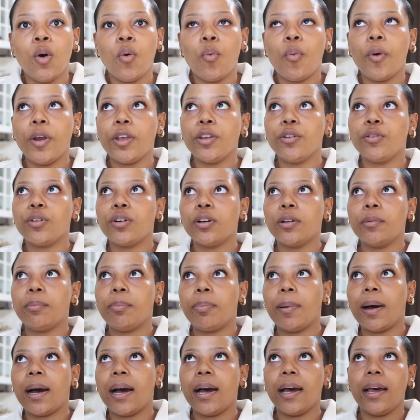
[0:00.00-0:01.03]
where you could
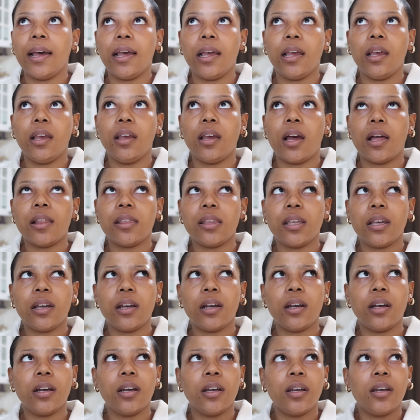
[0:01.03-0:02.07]
buy, I
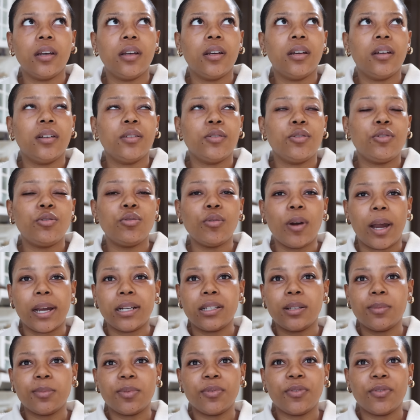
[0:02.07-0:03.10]
think, two
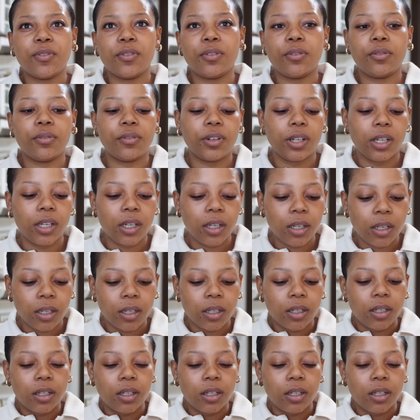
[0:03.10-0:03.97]
items for three.